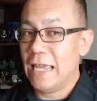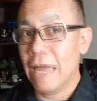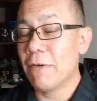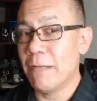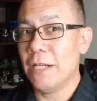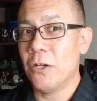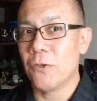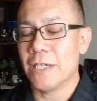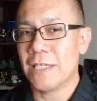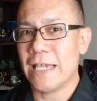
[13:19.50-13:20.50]
Everybody
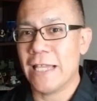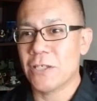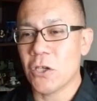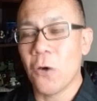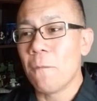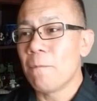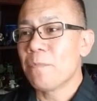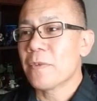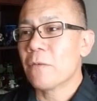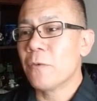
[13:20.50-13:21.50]
knows this. And so
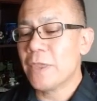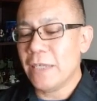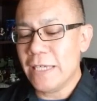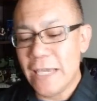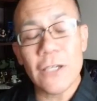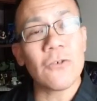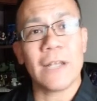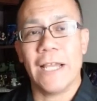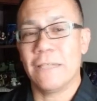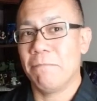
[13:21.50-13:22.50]
with the
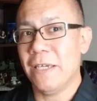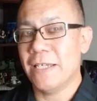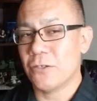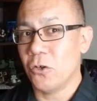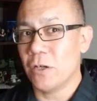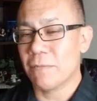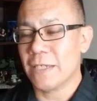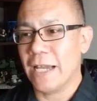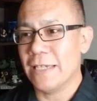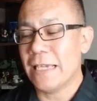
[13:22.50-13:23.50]
Israelites being
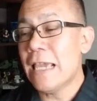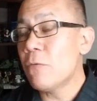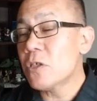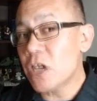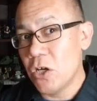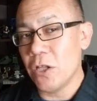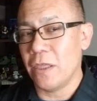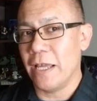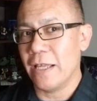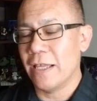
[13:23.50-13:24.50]
circumcised, it was a good
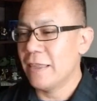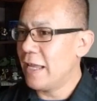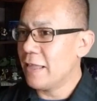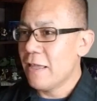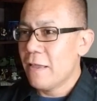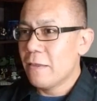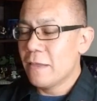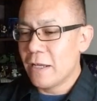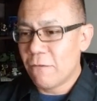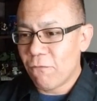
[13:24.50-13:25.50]
thing that
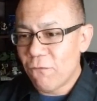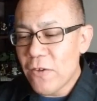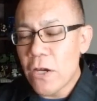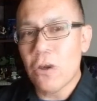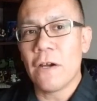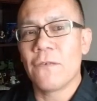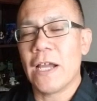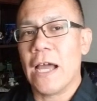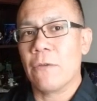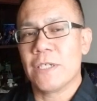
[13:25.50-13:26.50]
the fear of
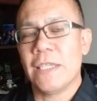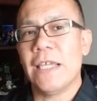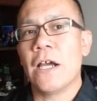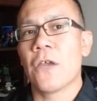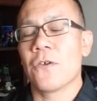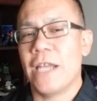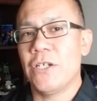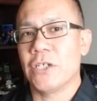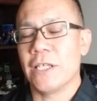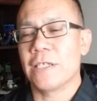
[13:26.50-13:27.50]
God was in the other
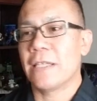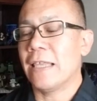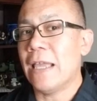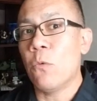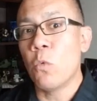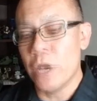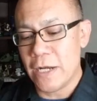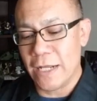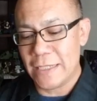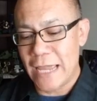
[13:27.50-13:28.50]
nations, that they would
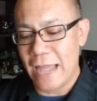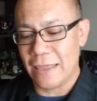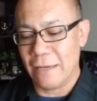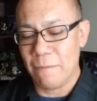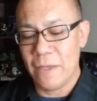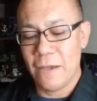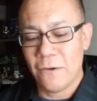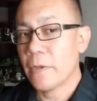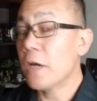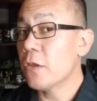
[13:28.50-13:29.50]
not attack them.
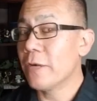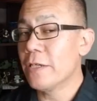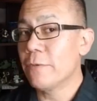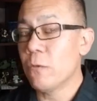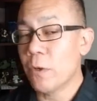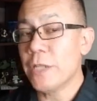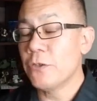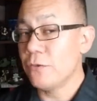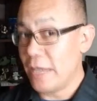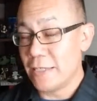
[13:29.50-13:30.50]
Otherwise, we run
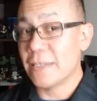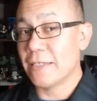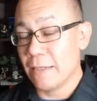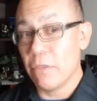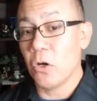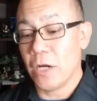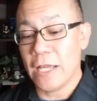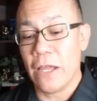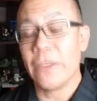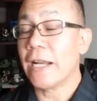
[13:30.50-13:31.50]
into that similar
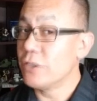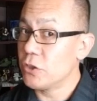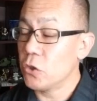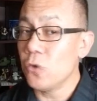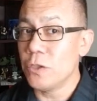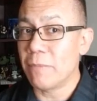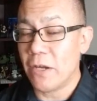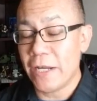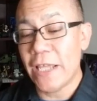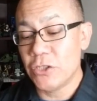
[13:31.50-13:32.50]
account that I just told you
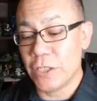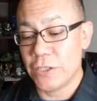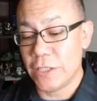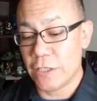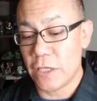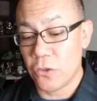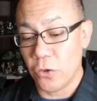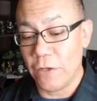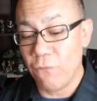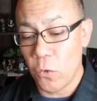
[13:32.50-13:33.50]
about in Genesis
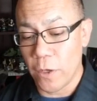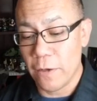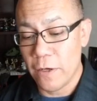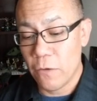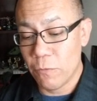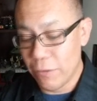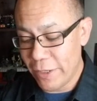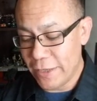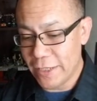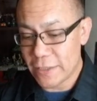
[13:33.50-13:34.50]
34. We
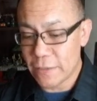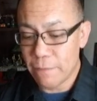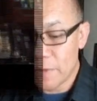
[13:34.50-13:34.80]
read this.